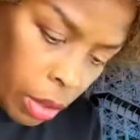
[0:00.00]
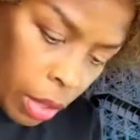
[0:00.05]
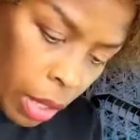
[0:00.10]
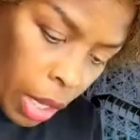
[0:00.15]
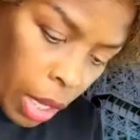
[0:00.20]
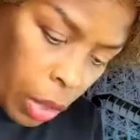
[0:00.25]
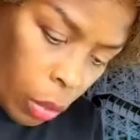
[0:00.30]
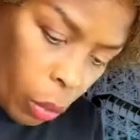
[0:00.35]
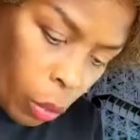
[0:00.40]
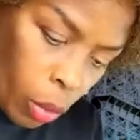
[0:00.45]

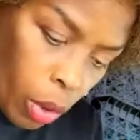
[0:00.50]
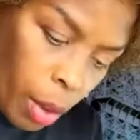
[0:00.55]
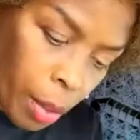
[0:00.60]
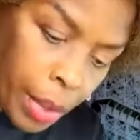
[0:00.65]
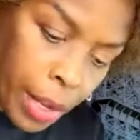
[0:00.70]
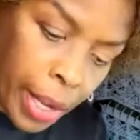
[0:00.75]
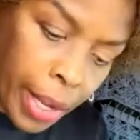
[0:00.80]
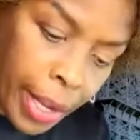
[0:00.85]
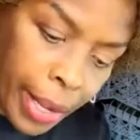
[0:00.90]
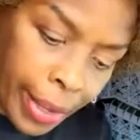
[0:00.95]
kind of
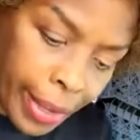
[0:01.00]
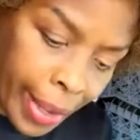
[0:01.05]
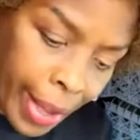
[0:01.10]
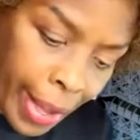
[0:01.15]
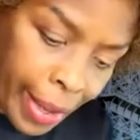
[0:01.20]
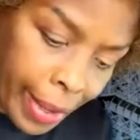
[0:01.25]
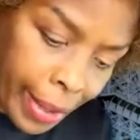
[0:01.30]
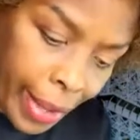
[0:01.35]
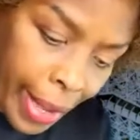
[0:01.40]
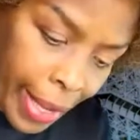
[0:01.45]
rubbing it in,
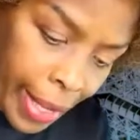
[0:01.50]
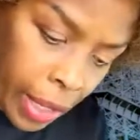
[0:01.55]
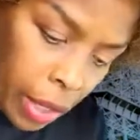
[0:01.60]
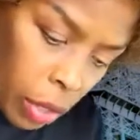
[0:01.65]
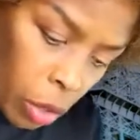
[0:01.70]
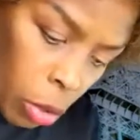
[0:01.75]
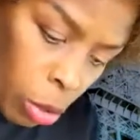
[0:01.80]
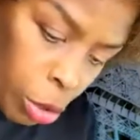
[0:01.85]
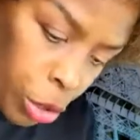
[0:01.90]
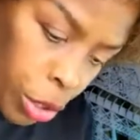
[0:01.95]
kind of like
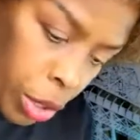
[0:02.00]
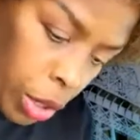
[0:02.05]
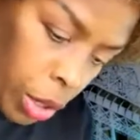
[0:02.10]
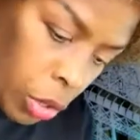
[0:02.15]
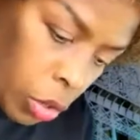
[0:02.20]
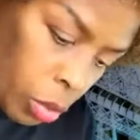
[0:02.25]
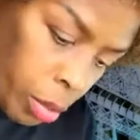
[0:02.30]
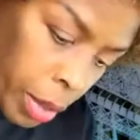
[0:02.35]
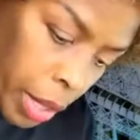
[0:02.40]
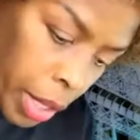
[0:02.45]
lotion a
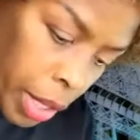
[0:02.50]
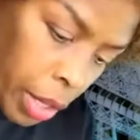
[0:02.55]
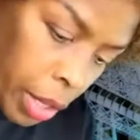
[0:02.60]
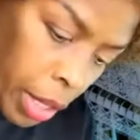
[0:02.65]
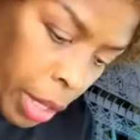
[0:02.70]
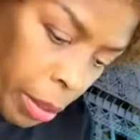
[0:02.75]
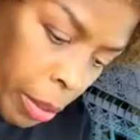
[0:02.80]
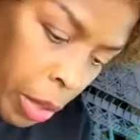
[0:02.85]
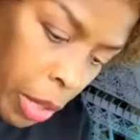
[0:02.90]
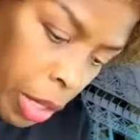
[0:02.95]
little bit. And
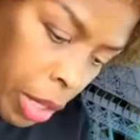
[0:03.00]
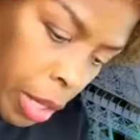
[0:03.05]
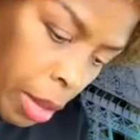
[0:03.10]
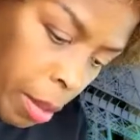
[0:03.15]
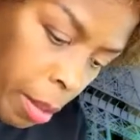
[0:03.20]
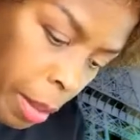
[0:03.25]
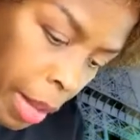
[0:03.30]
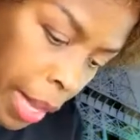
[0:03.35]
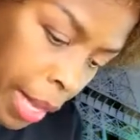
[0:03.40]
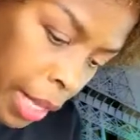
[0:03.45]
then I'm going to
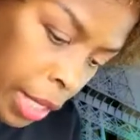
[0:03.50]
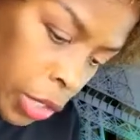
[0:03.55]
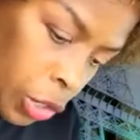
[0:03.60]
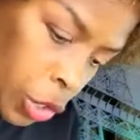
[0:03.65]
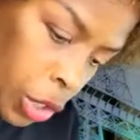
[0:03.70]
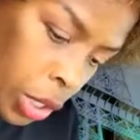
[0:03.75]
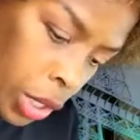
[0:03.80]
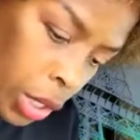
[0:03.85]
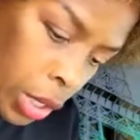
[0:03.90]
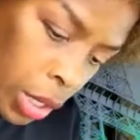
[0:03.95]
come back and
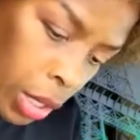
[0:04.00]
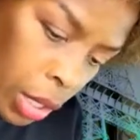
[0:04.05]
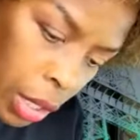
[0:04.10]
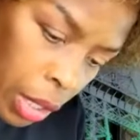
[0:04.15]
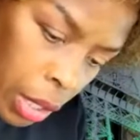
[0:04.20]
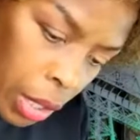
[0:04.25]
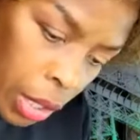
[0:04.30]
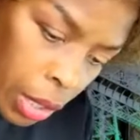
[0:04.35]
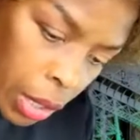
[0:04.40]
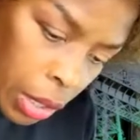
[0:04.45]
just
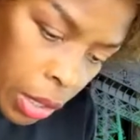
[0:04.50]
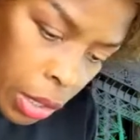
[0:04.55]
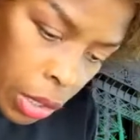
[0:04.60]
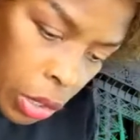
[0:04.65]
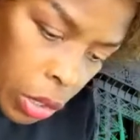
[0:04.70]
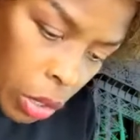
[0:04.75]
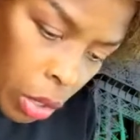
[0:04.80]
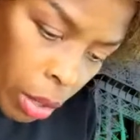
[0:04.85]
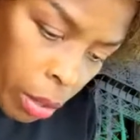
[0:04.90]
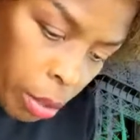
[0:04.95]

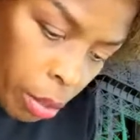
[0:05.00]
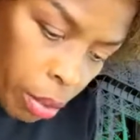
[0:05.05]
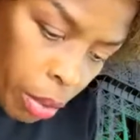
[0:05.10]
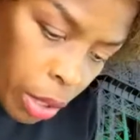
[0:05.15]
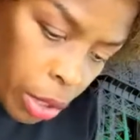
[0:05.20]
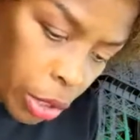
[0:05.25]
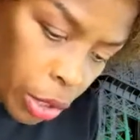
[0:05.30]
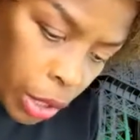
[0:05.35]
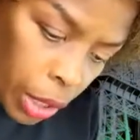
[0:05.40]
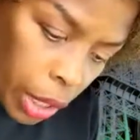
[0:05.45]
start
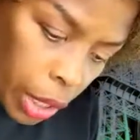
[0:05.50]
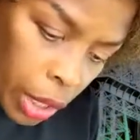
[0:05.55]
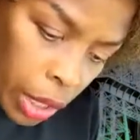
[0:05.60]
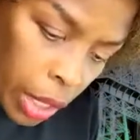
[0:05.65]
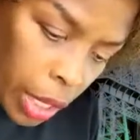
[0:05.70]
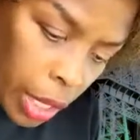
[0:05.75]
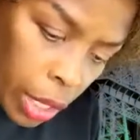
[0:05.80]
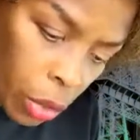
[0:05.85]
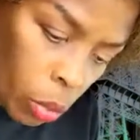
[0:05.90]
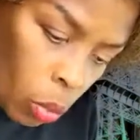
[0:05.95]
brushing it
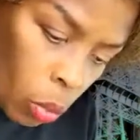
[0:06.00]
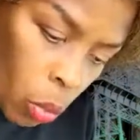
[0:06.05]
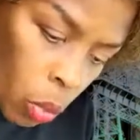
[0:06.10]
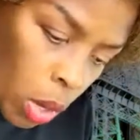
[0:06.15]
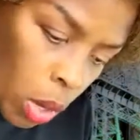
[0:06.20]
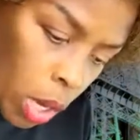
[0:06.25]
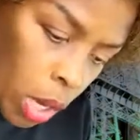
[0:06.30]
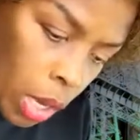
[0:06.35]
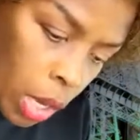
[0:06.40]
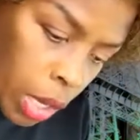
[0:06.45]
in
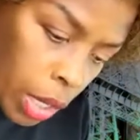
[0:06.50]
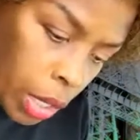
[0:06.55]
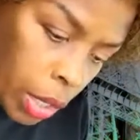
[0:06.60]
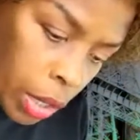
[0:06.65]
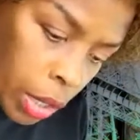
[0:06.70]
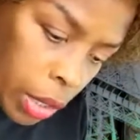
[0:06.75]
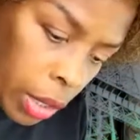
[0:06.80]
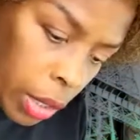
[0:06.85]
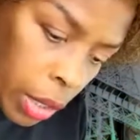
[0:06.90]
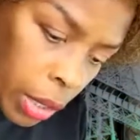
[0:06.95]

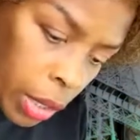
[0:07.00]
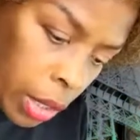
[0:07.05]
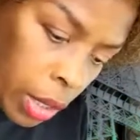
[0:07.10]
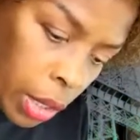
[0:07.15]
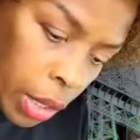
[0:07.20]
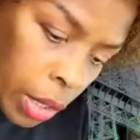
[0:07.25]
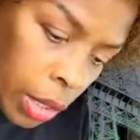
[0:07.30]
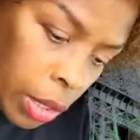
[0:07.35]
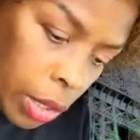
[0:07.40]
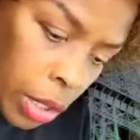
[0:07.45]
one
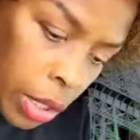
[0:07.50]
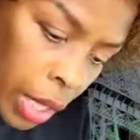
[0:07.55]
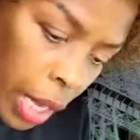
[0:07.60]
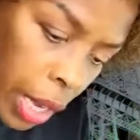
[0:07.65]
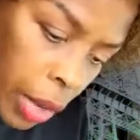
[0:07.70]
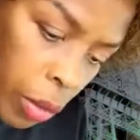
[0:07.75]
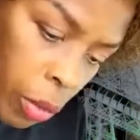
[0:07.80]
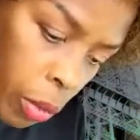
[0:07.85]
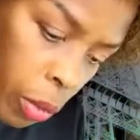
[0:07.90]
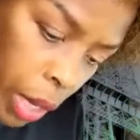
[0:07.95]

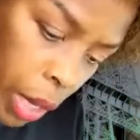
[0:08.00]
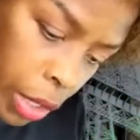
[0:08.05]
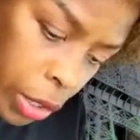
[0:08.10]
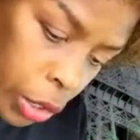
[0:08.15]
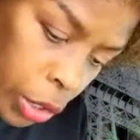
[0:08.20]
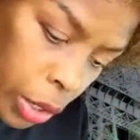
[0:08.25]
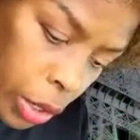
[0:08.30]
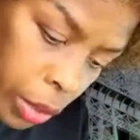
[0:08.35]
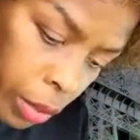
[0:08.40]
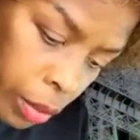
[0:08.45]

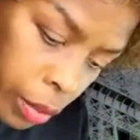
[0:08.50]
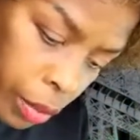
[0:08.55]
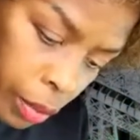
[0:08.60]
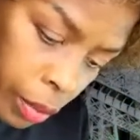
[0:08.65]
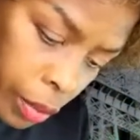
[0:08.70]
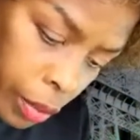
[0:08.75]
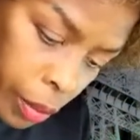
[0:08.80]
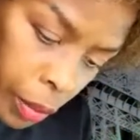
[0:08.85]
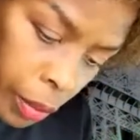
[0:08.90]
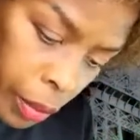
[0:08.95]
direction.
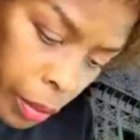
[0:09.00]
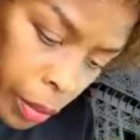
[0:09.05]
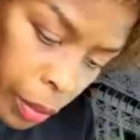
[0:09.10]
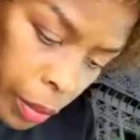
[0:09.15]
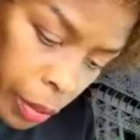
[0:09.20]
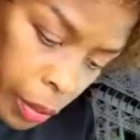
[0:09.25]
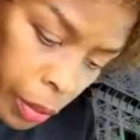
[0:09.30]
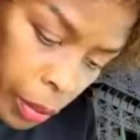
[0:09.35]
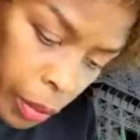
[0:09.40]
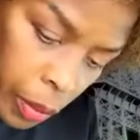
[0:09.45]

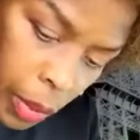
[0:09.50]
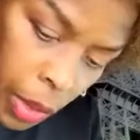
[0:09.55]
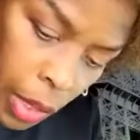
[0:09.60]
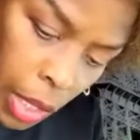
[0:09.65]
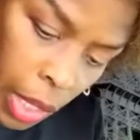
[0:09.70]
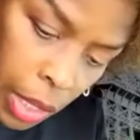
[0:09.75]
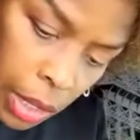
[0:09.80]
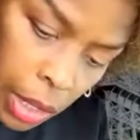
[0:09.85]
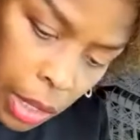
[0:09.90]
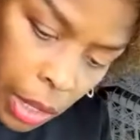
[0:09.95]

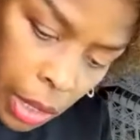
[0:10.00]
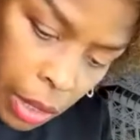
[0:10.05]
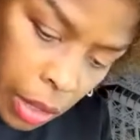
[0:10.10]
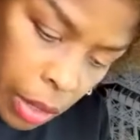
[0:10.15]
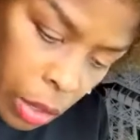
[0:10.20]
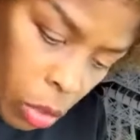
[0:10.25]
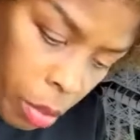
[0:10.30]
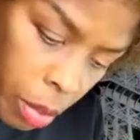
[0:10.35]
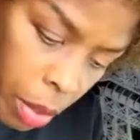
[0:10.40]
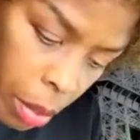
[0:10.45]
I need
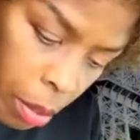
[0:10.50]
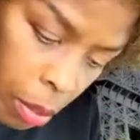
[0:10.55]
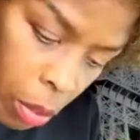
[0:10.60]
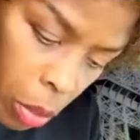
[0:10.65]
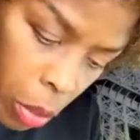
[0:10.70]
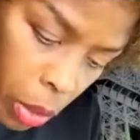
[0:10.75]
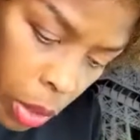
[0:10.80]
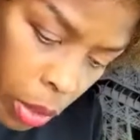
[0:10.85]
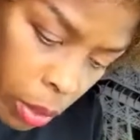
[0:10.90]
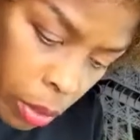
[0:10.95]
a little bit
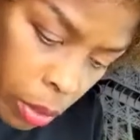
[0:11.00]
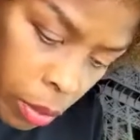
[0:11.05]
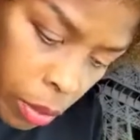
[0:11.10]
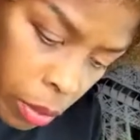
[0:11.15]
more.